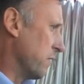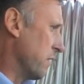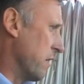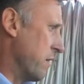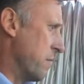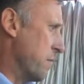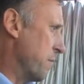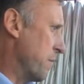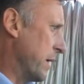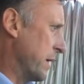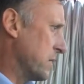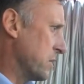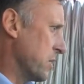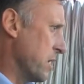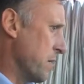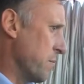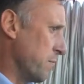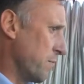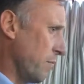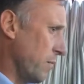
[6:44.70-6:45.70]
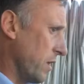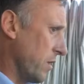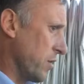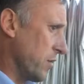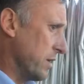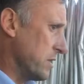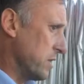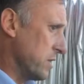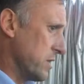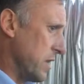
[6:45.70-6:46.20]
They're a big team, a
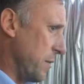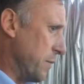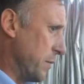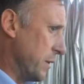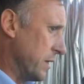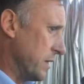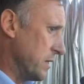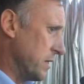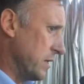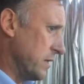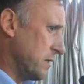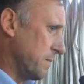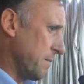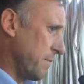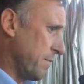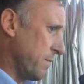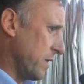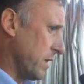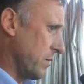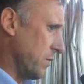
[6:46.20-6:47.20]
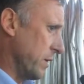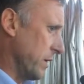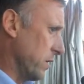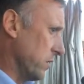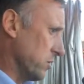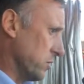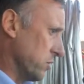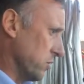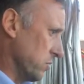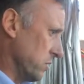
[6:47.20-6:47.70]
threat at set pieces. We
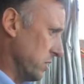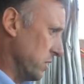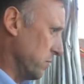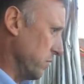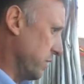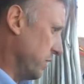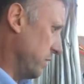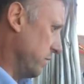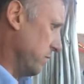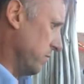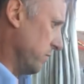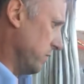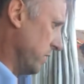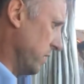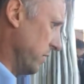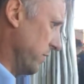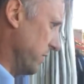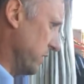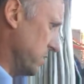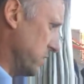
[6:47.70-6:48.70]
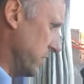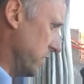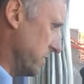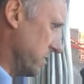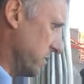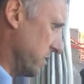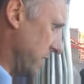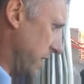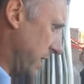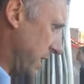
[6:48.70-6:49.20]
got sucked in earlier in the
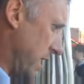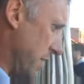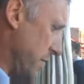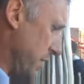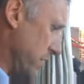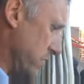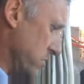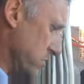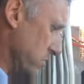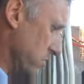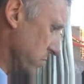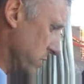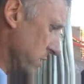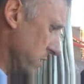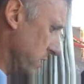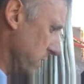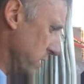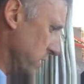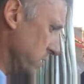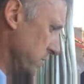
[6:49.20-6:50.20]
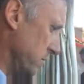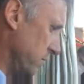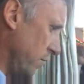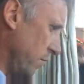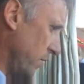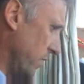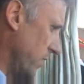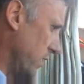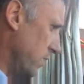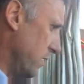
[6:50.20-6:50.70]
season. They came here, scored early and
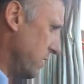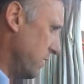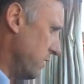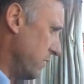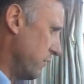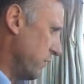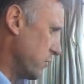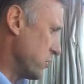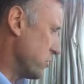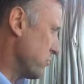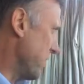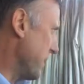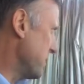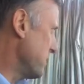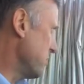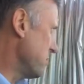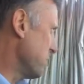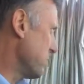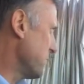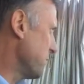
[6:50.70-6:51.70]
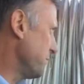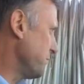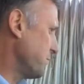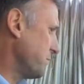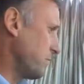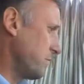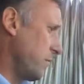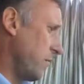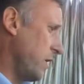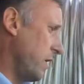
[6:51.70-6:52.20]
frustrated us.
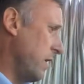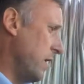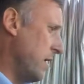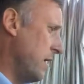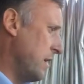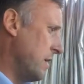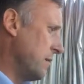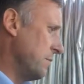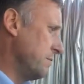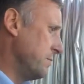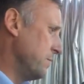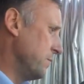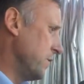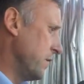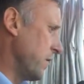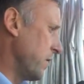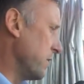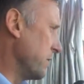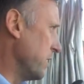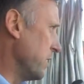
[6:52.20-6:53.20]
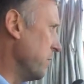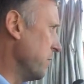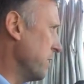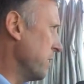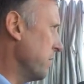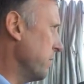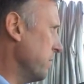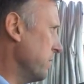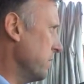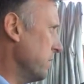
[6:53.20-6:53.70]
We've got to deal
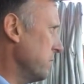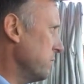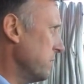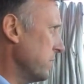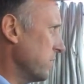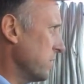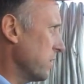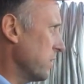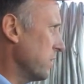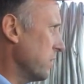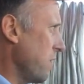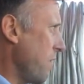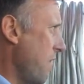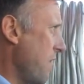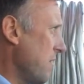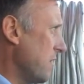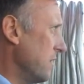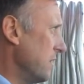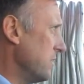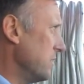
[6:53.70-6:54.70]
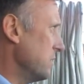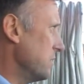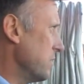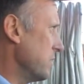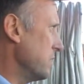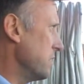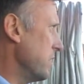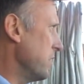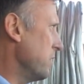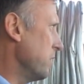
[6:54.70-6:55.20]
with it, and we've got
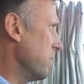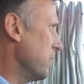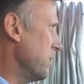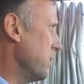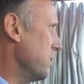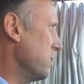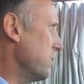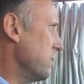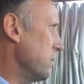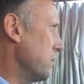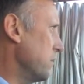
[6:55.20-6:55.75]
to deal with it